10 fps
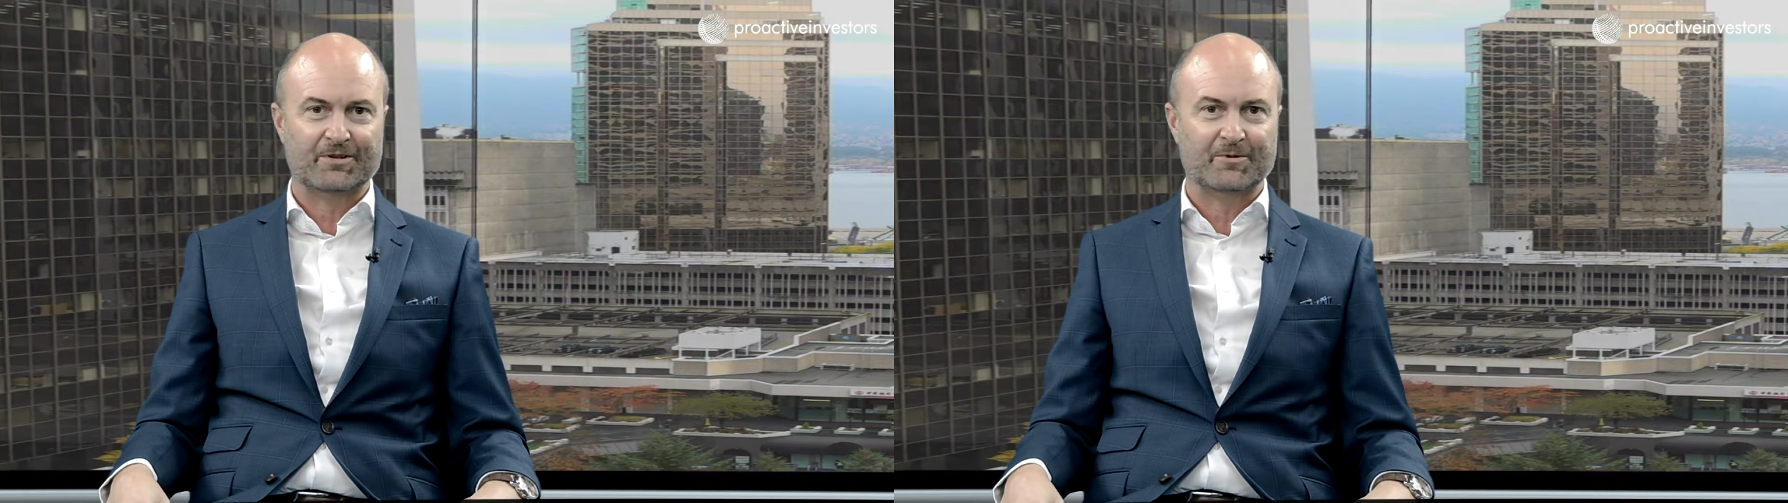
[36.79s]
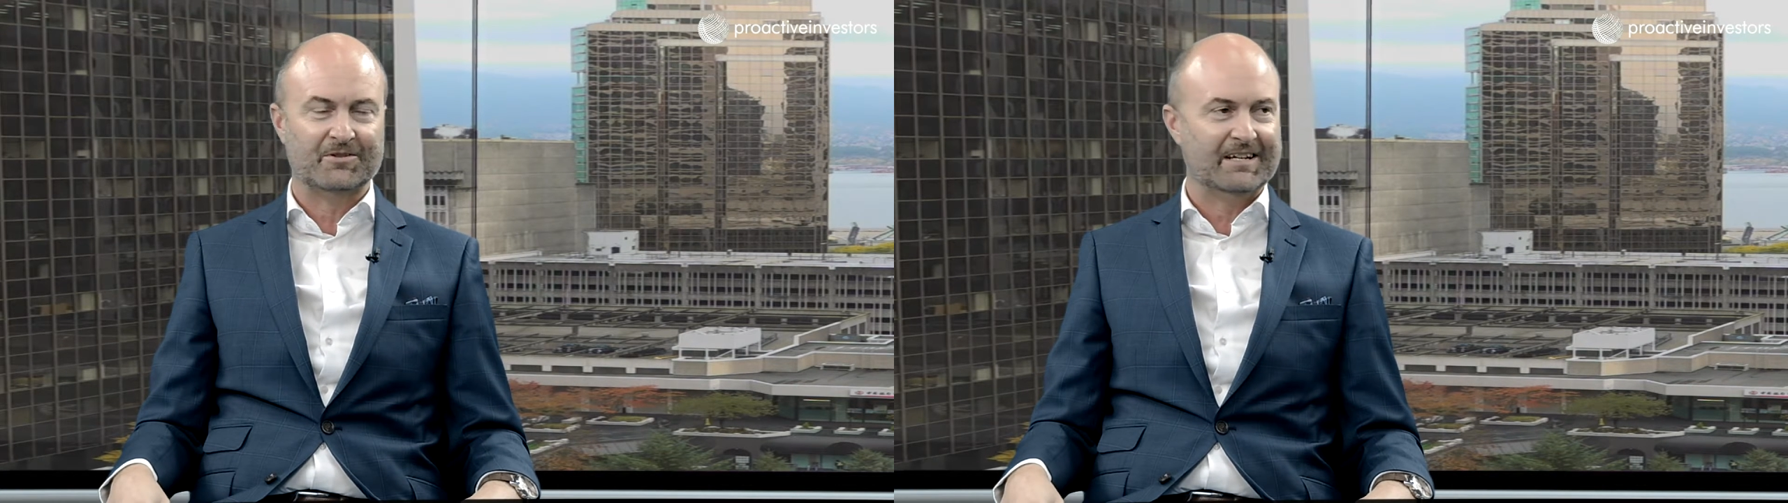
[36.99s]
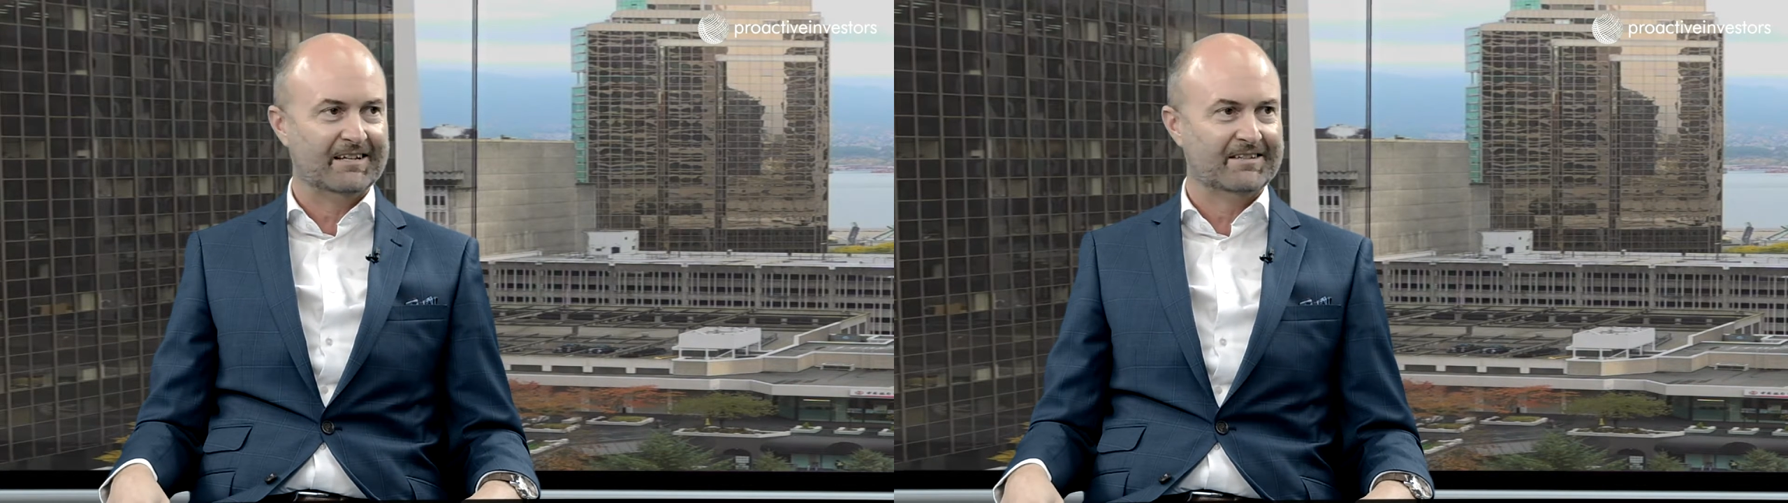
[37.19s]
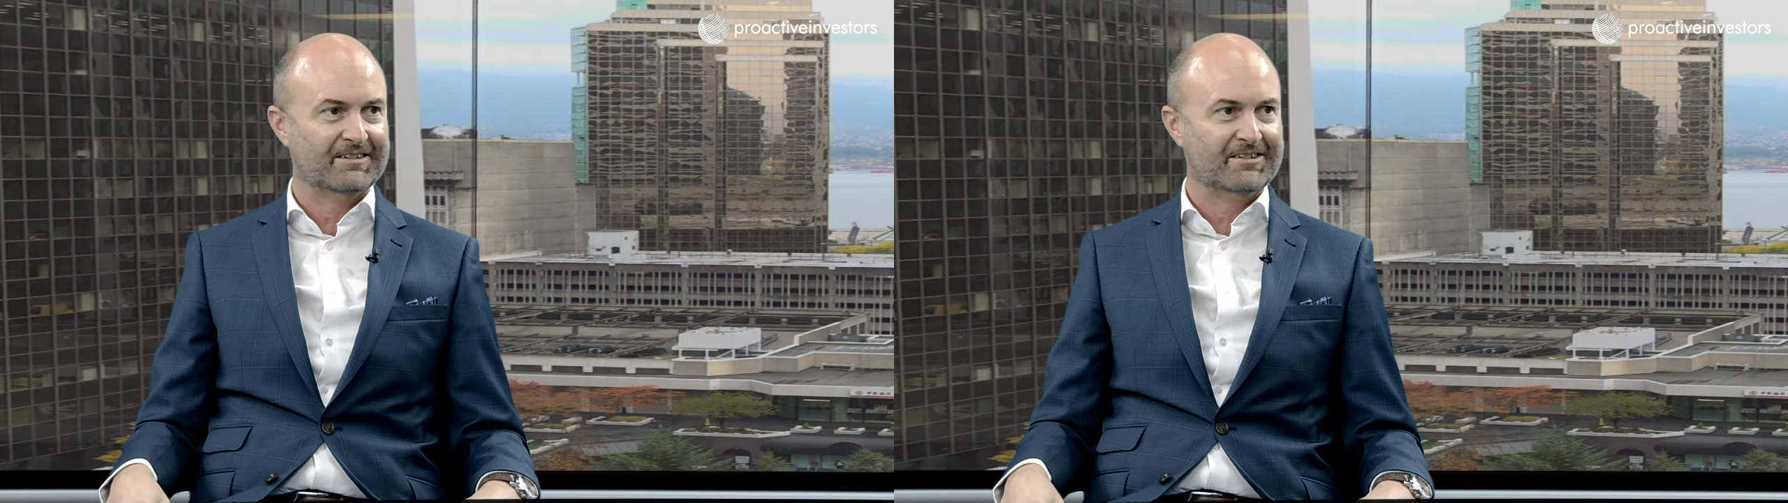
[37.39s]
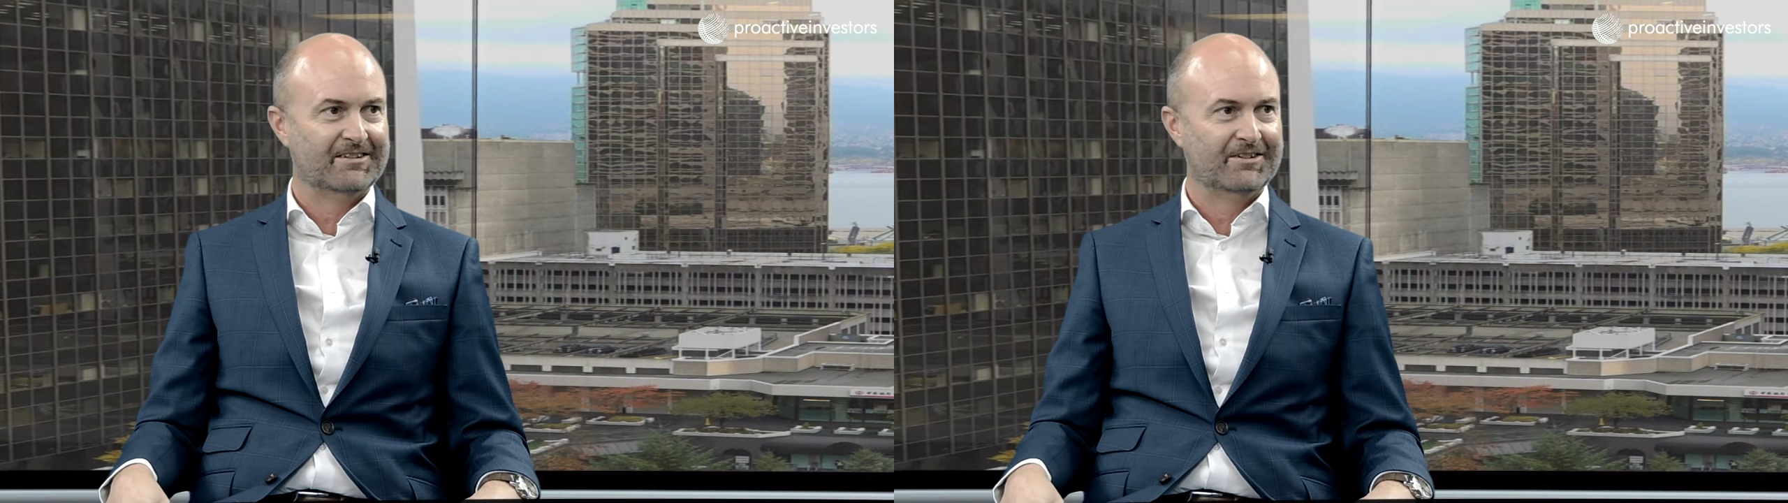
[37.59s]
about
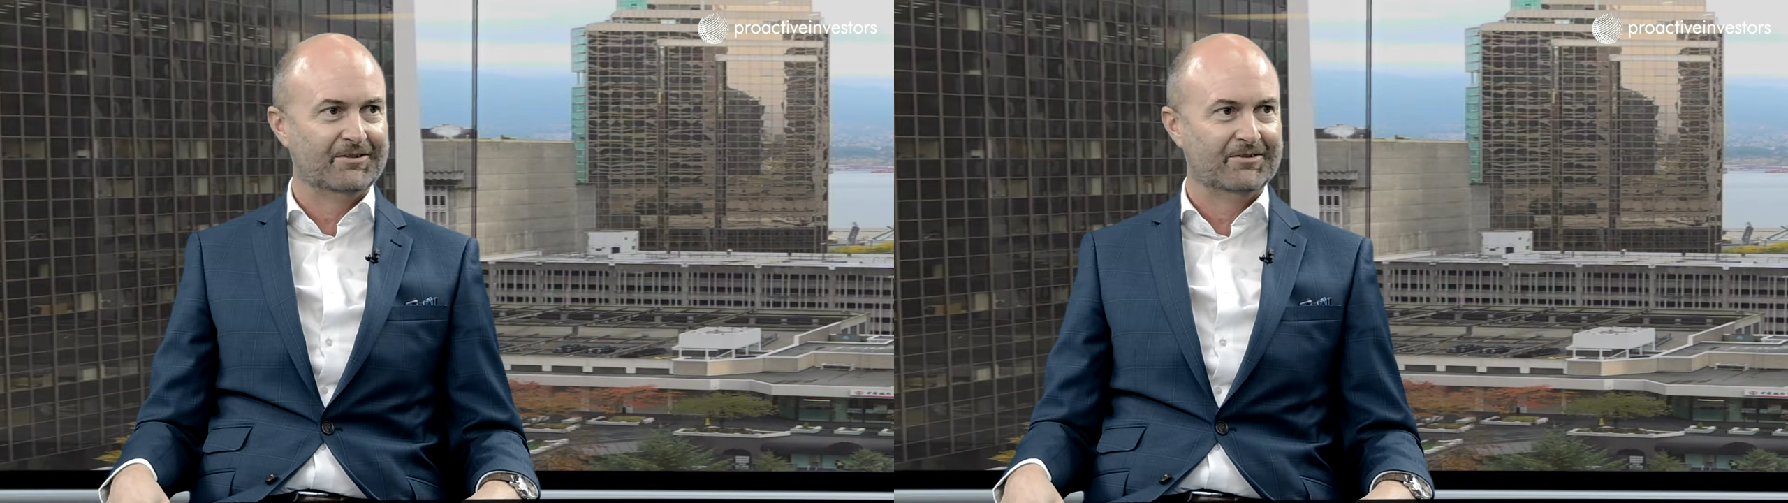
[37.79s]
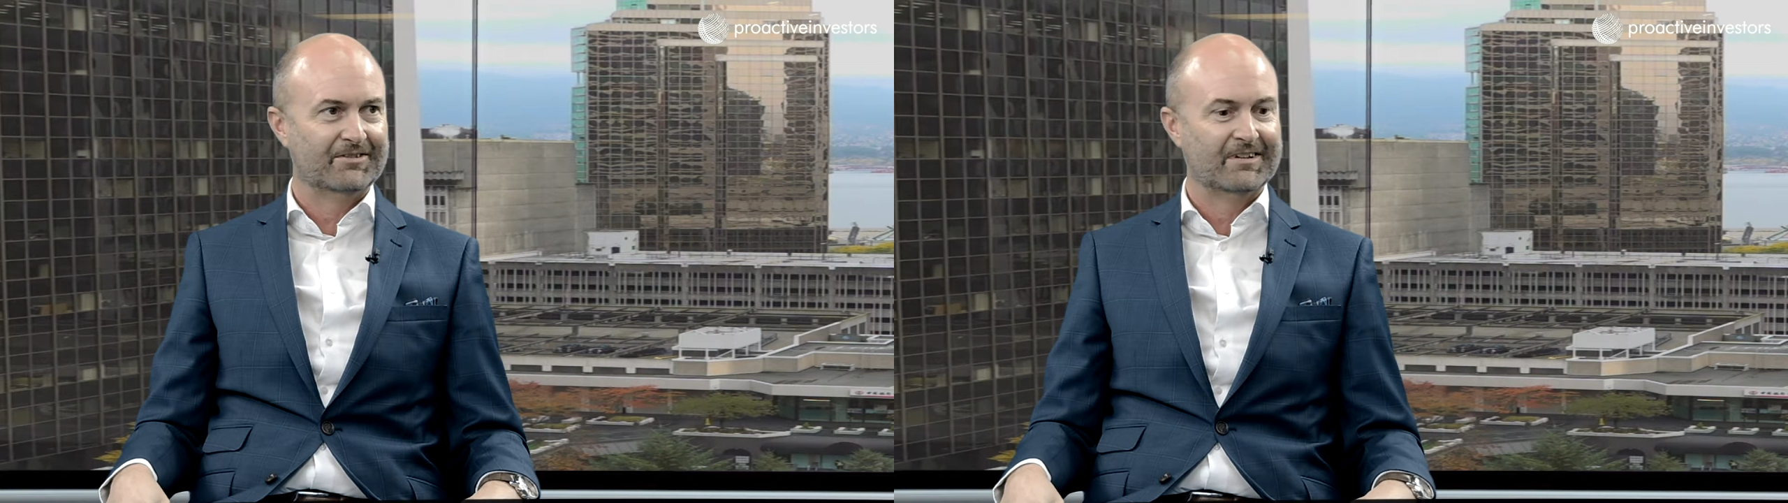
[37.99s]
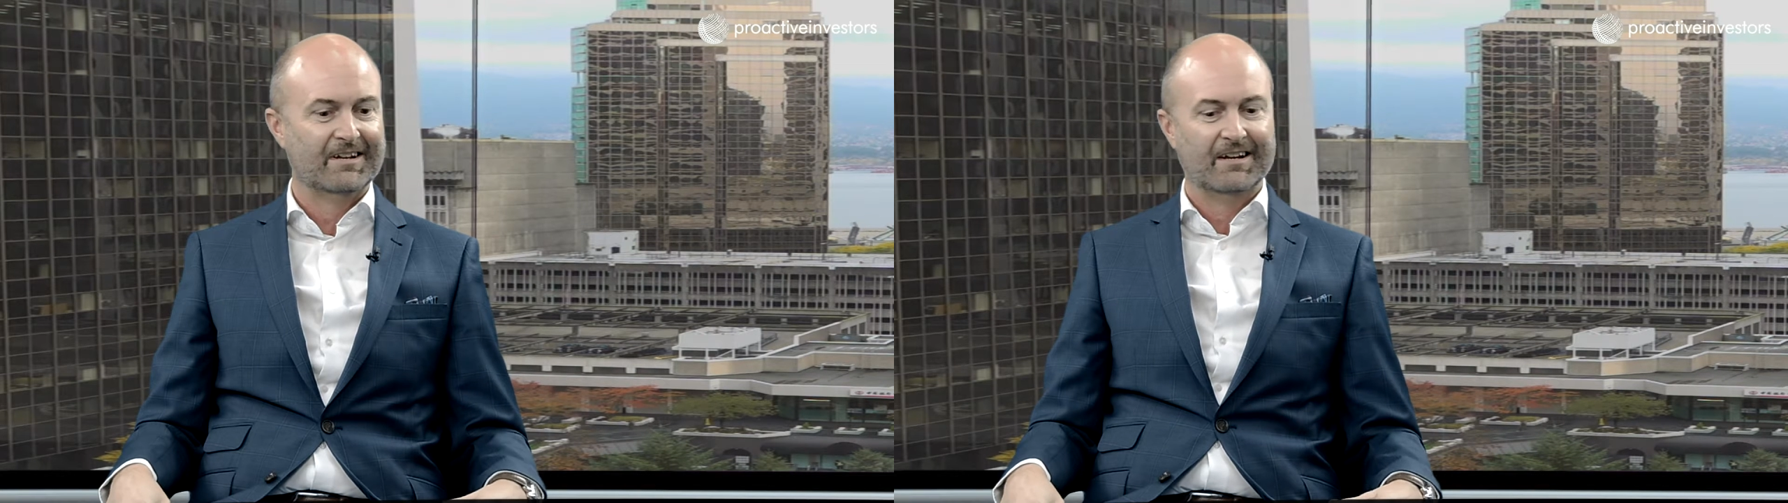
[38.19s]
Tesla in the news.